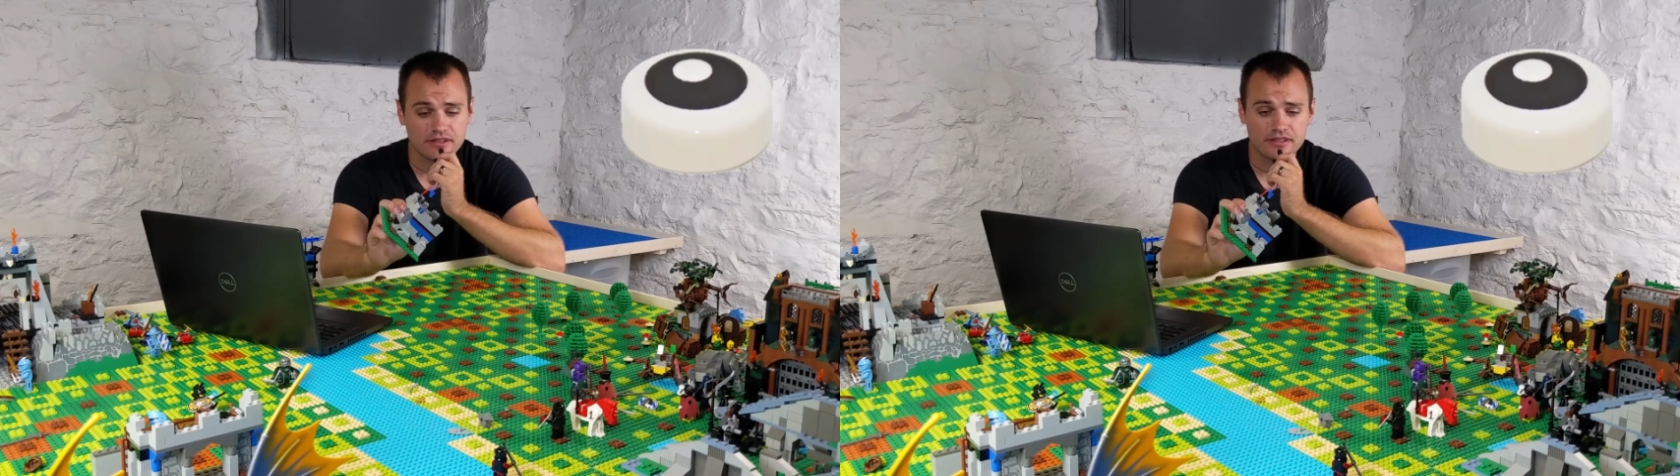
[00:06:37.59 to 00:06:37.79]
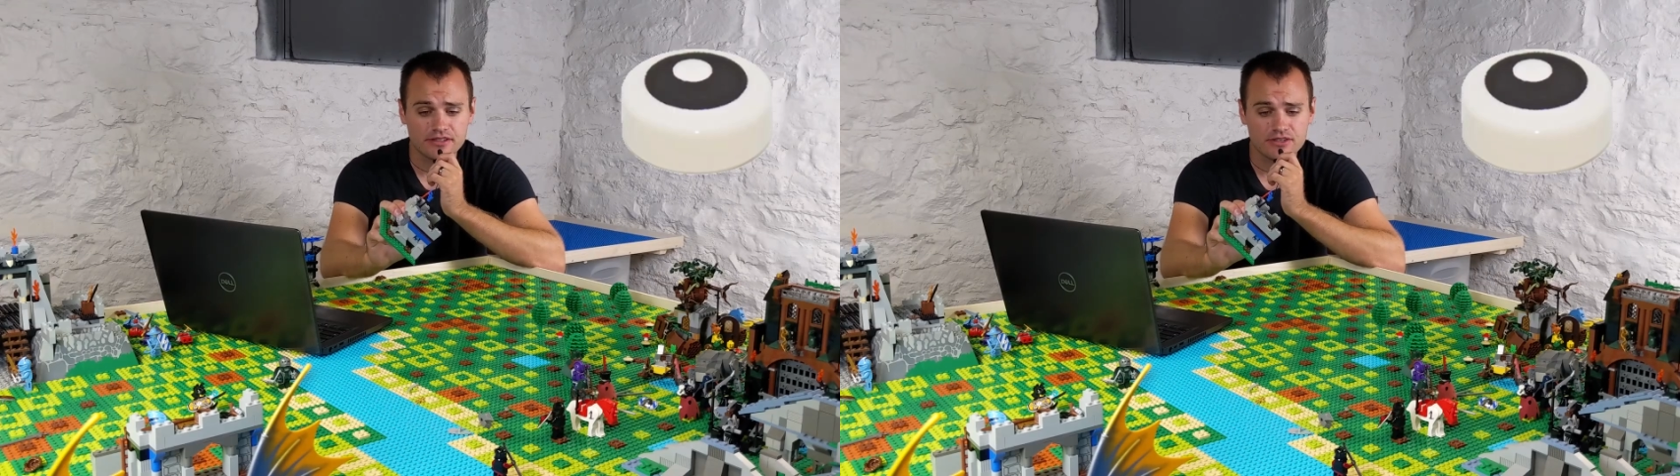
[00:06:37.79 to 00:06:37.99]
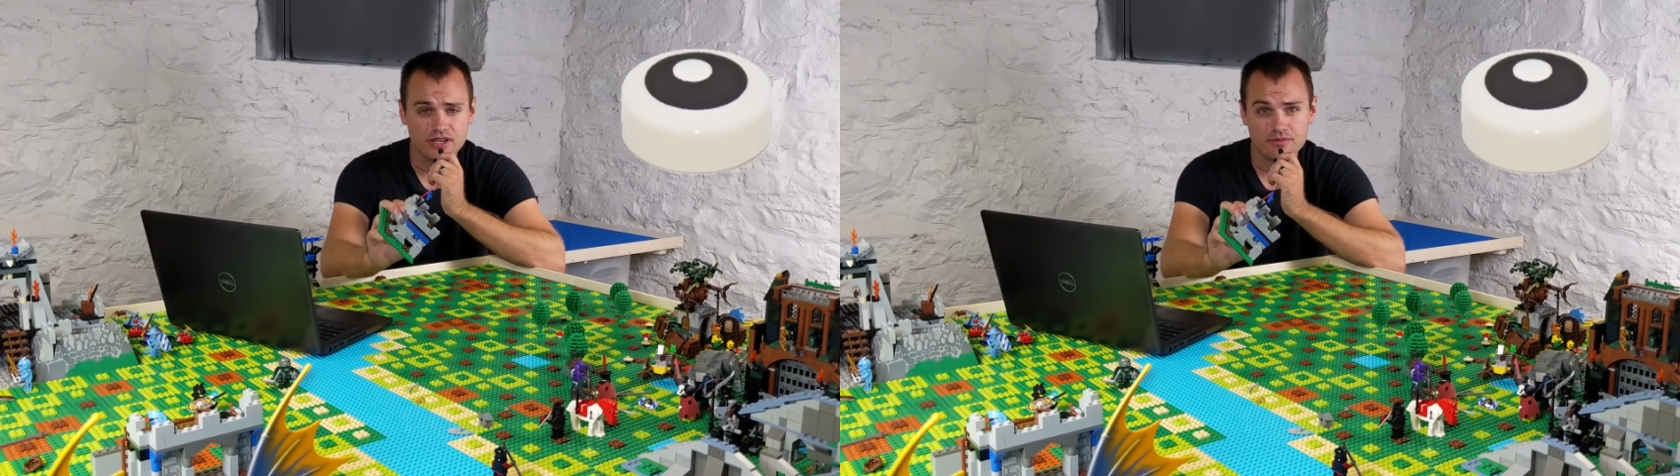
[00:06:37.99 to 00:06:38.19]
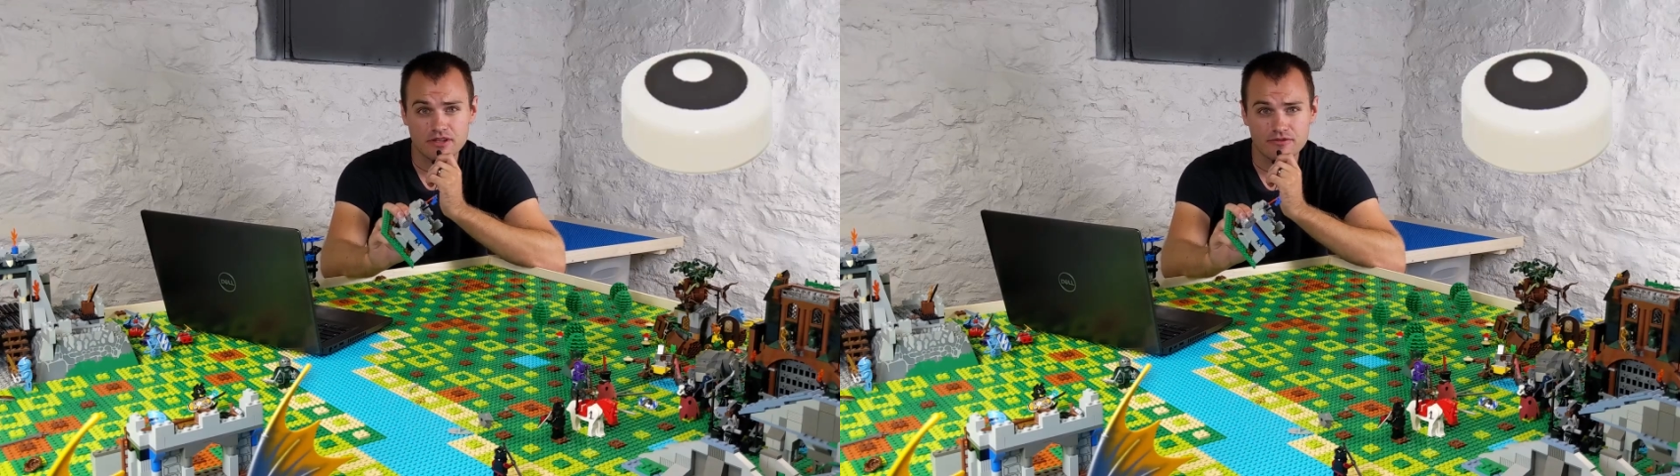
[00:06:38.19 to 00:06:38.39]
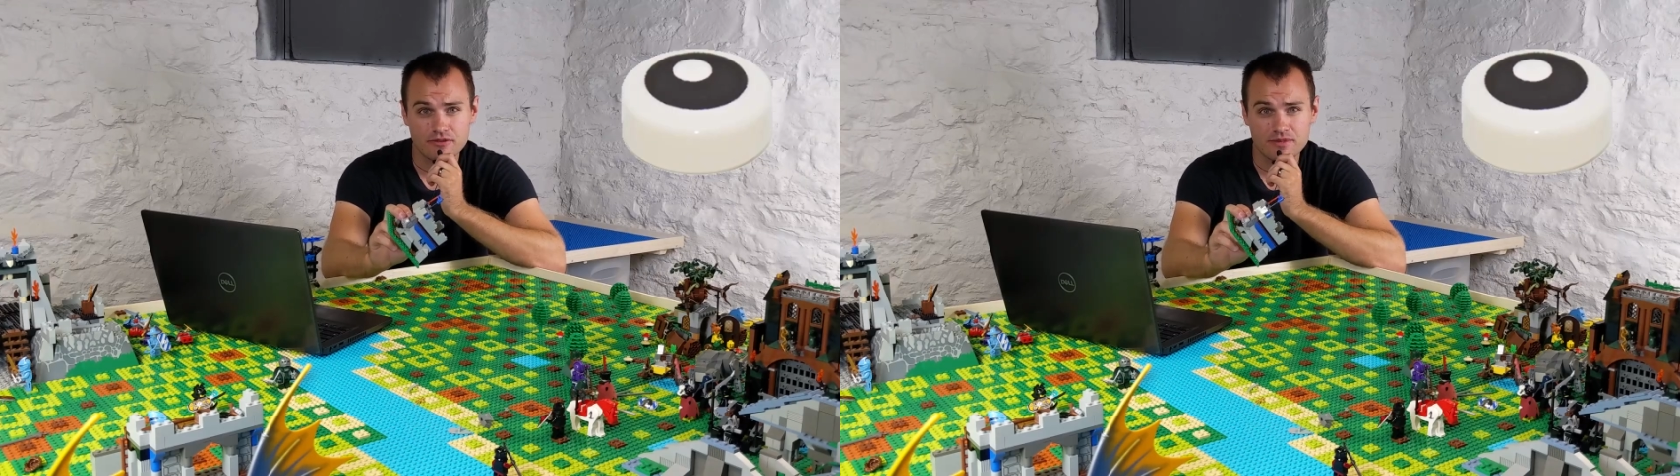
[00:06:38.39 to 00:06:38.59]
can get the job
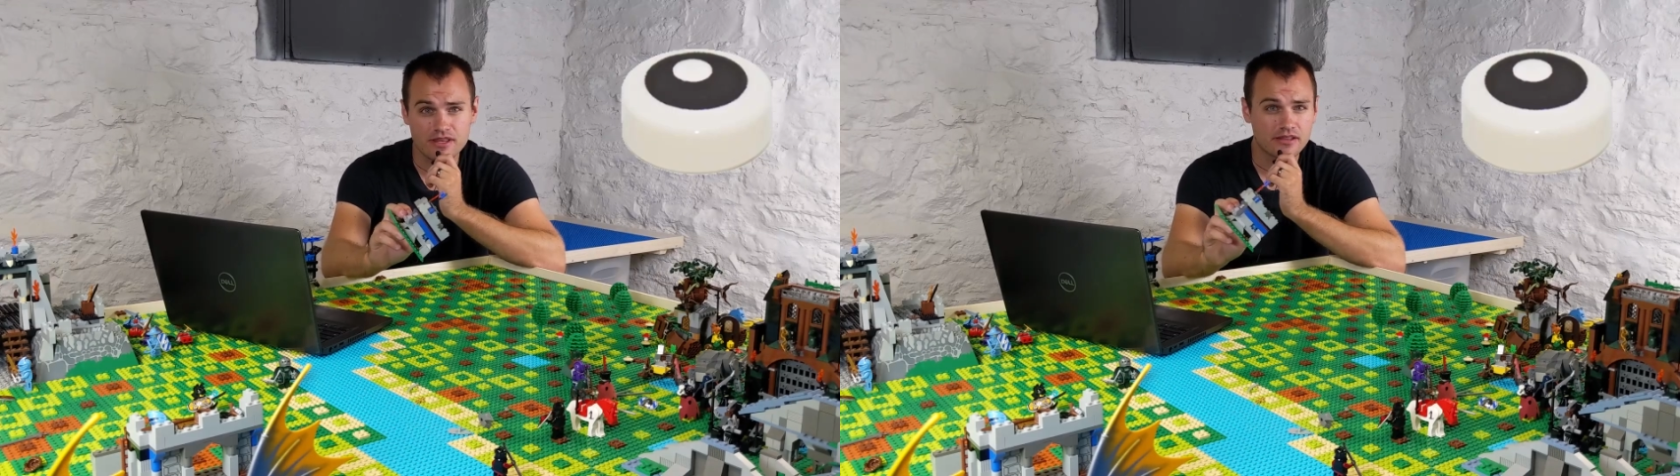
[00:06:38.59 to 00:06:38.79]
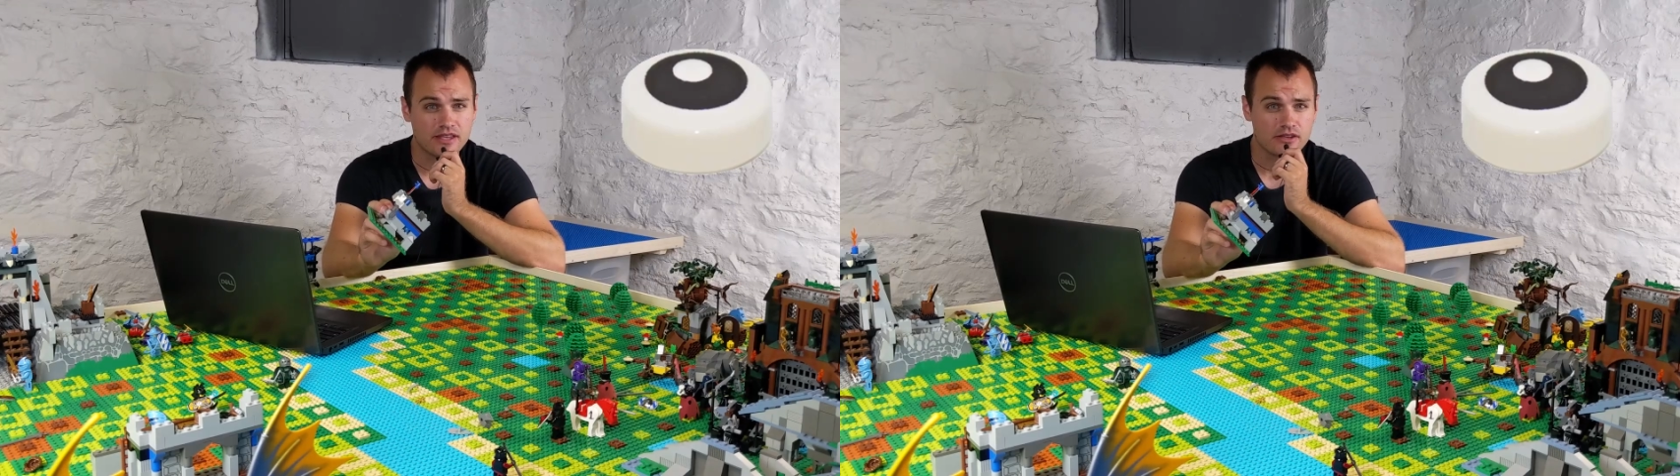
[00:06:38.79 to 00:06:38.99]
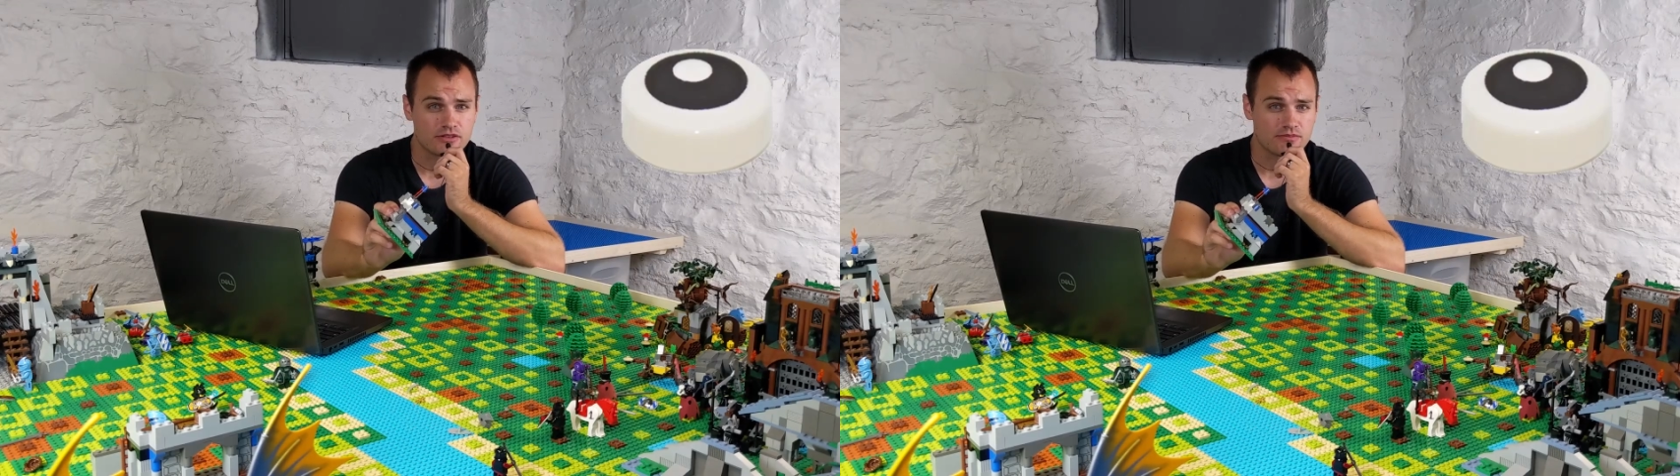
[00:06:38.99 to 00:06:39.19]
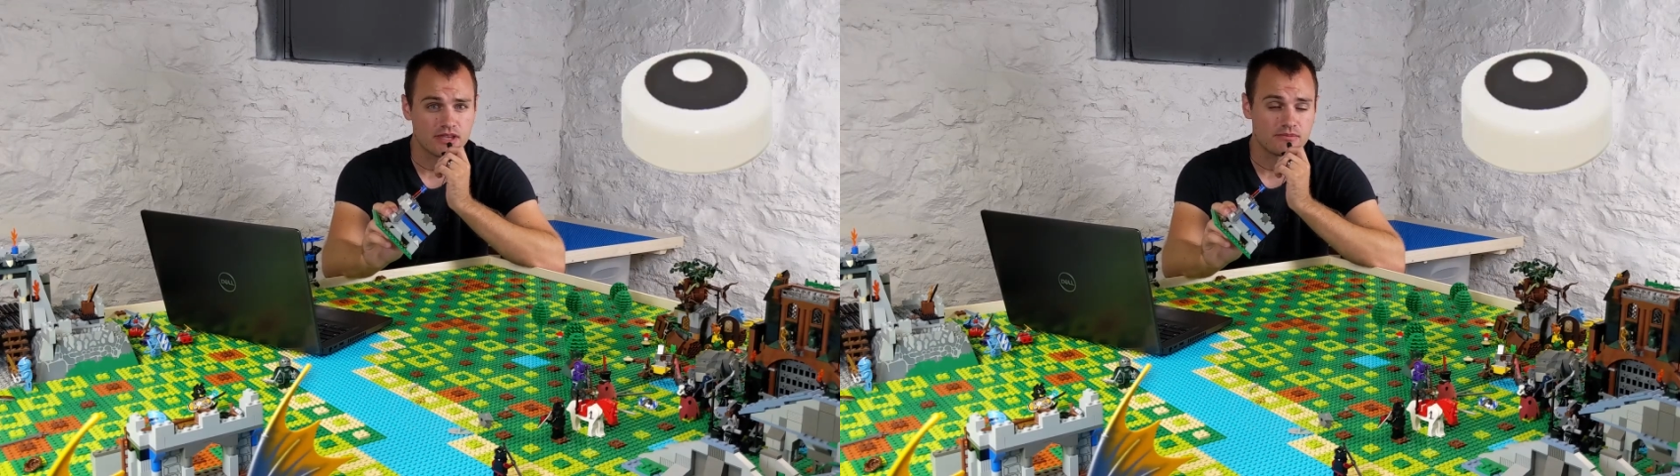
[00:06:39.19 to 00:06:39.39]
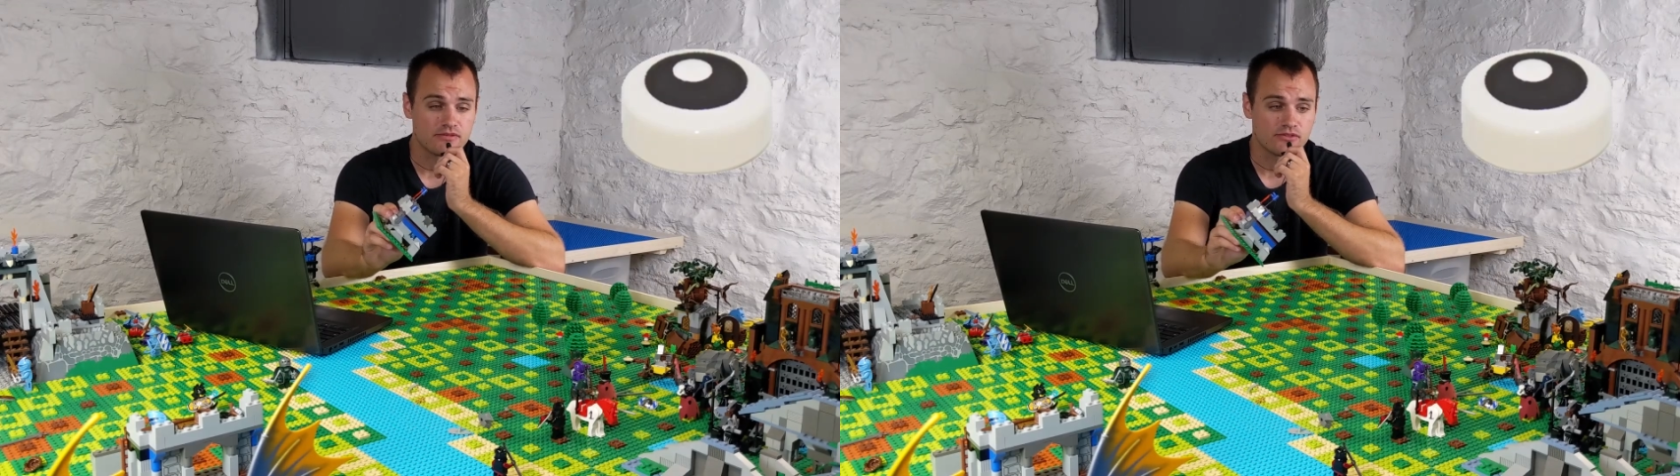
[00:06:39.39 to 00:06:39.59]
done for me that Lego's
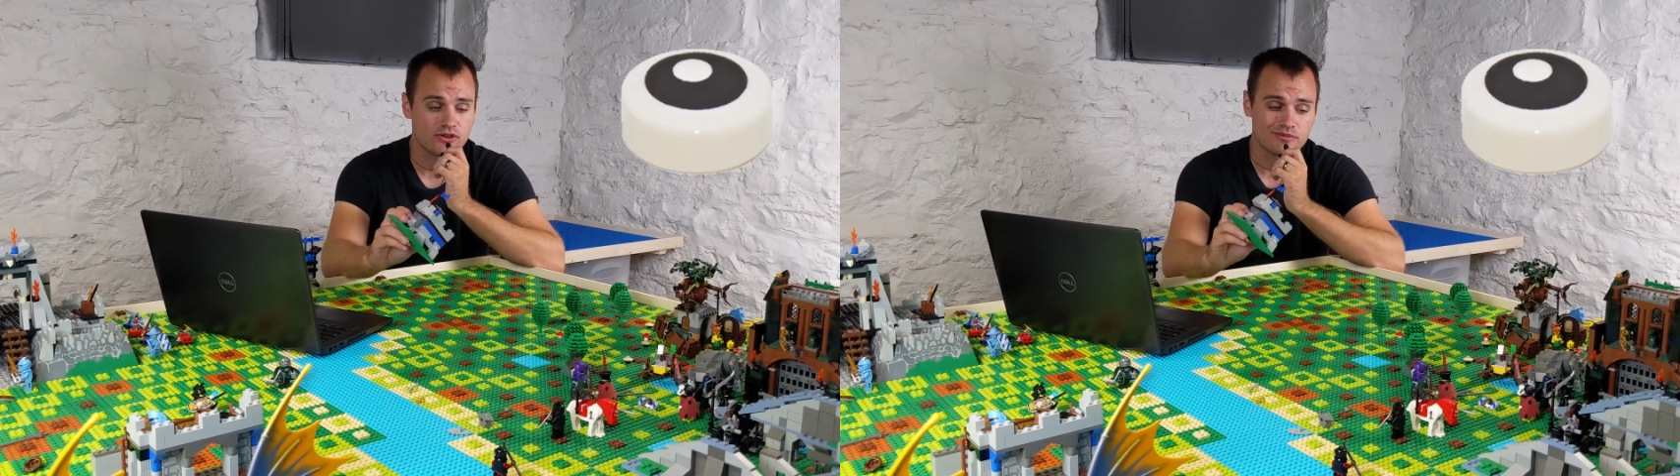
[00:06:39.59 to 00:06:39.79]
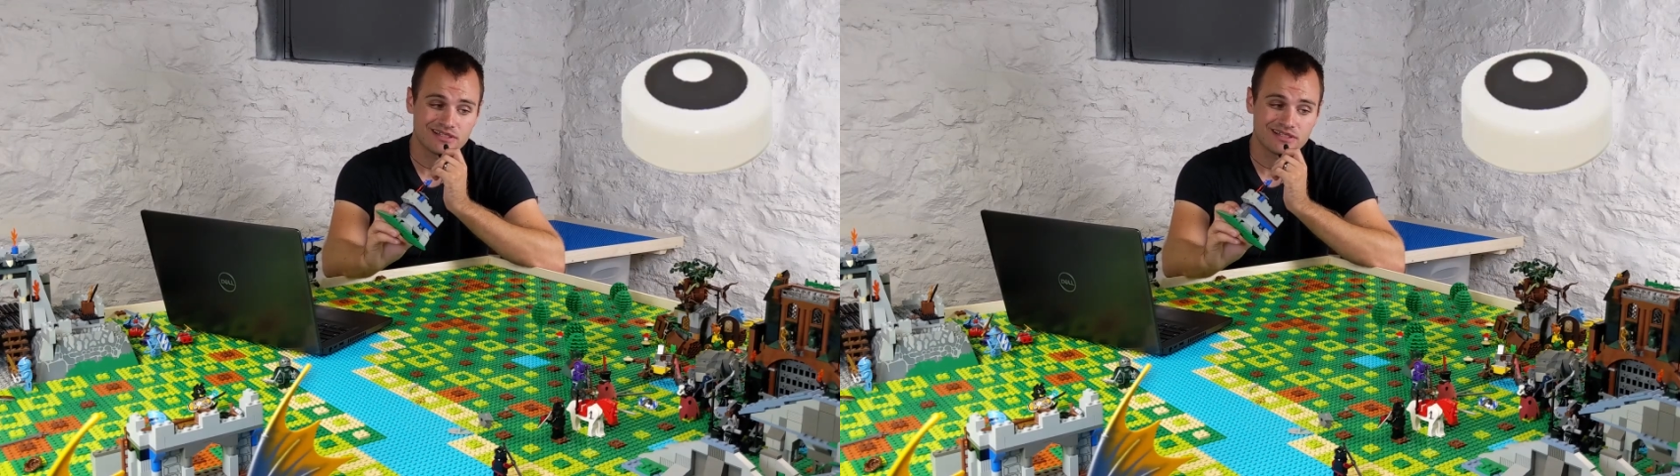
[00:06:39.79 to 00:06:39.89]
made before,